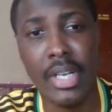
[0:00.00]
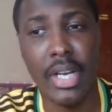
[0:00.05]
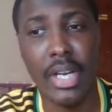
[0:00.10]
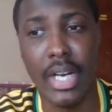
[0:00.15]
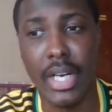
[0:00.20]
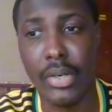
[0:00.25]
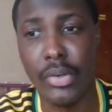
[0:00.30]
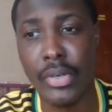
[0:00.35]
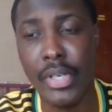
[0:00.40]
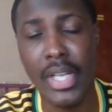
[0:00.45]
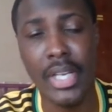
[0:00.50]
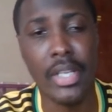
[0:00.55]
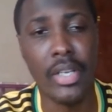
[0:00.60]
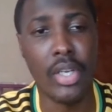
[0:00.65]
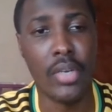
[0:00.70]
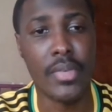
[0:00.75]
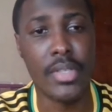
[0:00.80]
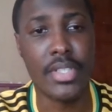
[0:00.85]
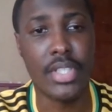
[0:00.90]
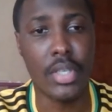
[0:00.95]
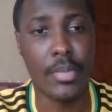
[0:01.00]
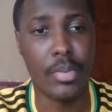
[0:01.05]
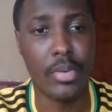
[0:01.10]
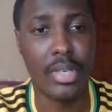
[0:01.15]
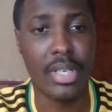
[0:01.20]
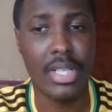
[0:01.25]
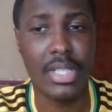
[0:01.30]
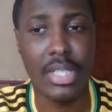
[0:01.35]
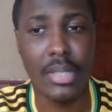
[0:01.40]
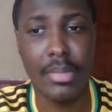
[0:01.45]
I really love the
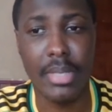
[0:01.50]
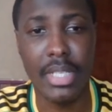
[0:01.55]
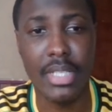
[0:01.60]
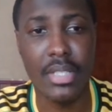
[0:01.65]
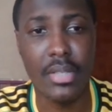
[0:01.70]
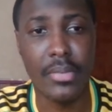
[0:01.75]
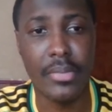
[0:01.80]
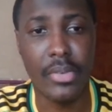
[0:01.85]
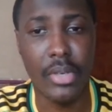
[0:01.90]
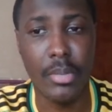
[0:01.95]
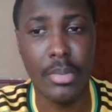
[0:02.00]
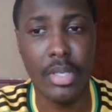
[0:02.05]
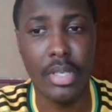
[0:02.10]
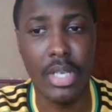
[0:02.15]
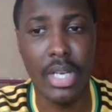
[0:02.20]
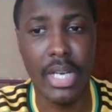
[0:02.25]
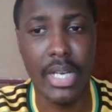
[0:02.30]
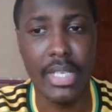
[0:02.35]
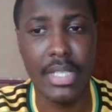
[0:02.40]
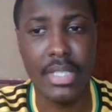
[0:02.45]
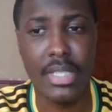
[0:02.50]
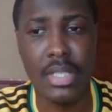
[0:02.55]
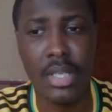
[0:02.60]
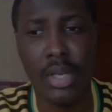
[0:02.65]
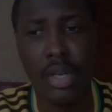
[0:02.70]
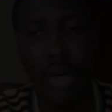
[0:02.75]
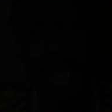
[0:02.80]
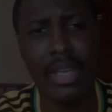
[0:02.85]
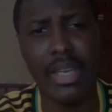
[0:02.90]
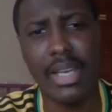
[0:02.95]
support that I'm getting from you guys.
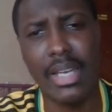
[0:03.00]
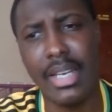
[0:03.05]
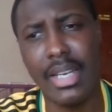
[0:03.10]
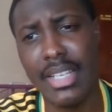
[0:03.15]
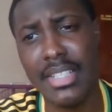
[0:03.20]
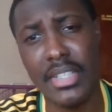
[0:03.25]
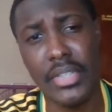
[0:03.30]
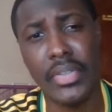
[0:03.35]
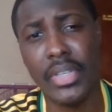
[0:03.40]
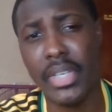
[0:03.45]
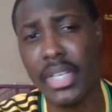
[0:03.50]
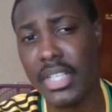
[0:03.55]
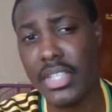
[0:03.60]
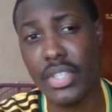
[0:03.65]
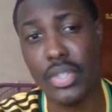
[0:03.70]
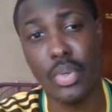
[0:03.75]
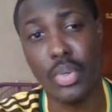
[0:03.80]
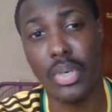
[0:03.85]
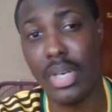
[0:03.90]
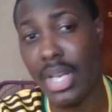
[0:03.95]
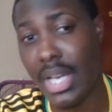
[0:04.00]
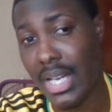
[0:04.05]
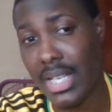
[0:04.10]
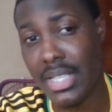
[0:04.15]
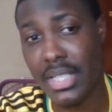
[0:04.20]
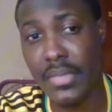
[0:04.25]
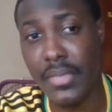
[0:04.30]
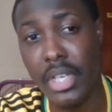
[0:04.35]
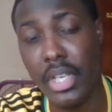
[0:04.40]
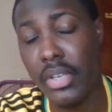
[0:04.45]
And as it relates to our
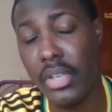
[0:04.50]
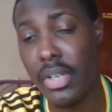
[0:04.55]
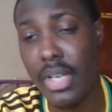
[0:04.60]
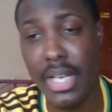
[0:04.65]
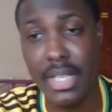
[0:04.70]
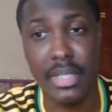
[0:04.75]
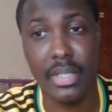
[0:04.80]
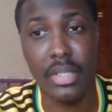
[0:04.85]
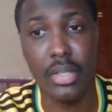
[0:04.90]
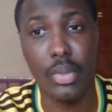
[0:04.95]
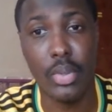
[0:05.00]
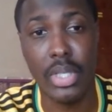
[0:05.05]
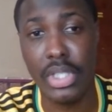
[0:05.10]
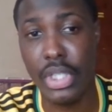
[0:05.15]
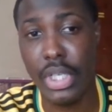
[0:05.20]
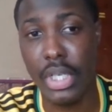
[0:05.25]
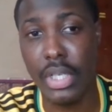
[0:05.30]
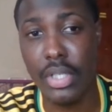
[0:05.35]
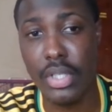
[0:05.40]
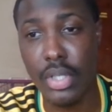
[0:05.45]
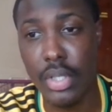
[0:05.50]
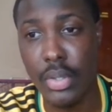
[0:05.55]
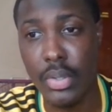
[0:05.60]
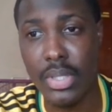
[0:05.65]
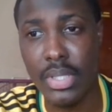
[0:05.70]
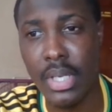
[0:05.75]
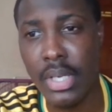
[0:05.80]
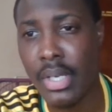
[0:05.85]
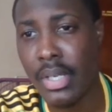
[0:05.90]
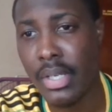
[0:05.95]
last video, you guys can go and check it out.
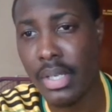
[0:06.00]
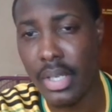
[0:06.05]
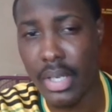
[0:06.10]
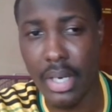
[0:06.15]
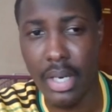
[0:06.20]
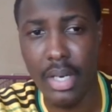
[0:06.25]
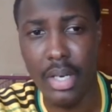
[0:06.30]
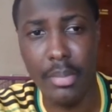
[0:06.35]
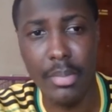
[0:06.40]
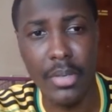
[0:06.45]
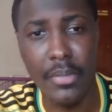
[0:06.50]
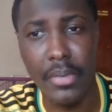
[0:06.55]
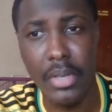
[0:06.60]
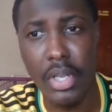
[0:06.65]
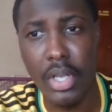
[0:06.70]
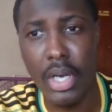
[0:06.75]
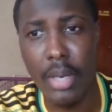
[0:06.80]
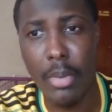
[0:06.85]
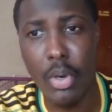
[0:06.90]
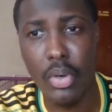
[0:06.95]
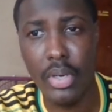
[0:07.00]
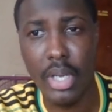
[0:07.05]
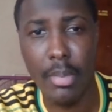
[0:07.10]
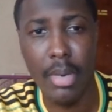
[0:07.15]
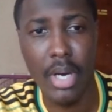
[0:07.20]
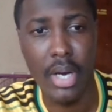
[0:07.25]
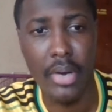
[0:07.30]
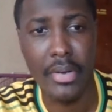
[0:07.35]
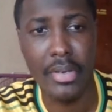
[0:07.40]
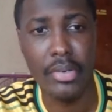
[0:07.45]
The video about
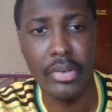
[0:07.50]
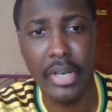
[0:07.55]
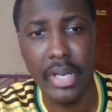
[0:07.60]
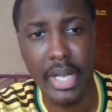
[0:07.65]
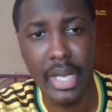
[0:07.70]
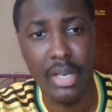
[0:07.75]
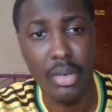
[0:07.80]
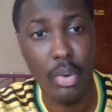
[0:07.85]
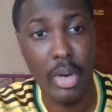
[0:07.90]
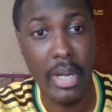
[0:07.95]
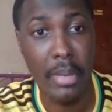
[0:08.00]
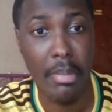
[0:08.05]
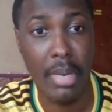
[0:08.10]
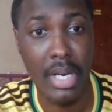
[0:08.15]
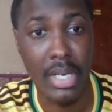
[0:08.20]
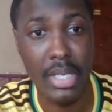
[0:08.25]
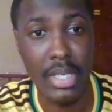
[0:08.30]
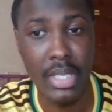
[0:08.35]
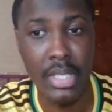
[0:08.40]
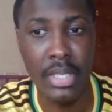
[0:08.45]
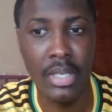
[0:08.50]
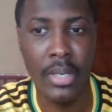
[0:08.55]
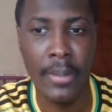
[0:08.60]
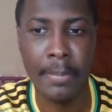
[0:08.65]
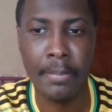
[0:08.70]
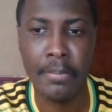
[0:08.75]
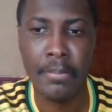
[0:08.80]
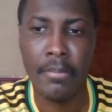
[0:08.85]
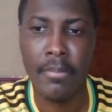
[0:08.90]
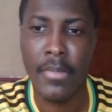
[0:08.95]
Damari Gray and Dwight McNeil.
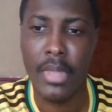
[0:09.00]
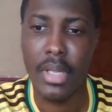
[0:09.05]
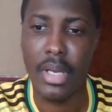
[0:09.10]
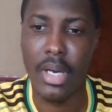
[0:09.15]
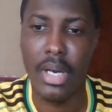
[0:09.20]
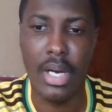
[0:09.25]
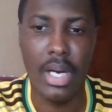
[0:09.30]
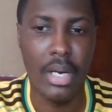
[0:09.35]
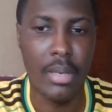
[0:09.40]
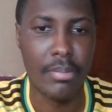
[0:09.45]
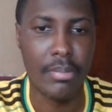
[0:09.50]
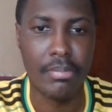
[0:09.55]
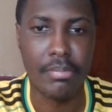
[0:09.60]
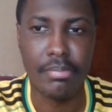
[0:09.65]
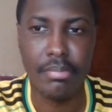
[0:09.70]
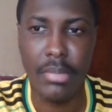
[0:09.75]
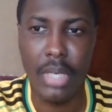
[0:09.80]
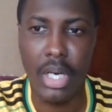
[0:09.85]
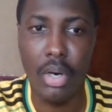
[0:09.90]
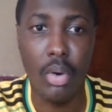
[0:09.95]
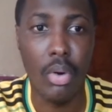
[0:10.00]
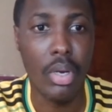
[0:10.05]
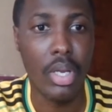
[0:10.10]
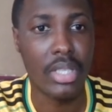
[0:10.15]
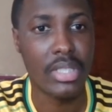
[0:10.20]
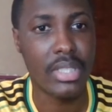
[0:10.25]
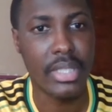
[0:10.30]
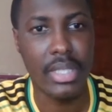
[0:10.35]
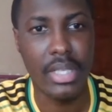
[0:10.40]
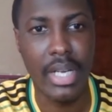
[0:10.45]
A whole
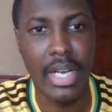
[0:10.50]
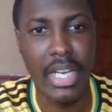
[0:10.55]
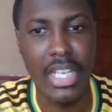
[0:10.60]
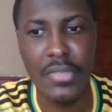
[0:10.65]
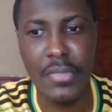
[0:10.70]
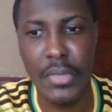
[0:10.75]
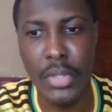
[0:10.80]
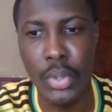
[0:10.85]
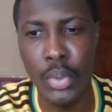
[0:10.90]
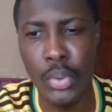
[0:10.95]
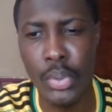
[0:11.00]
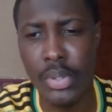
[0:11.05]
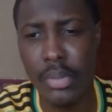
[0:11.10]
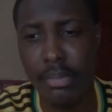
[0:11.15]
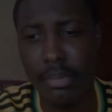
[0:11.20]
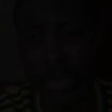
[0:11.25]
lot of you guys viewed.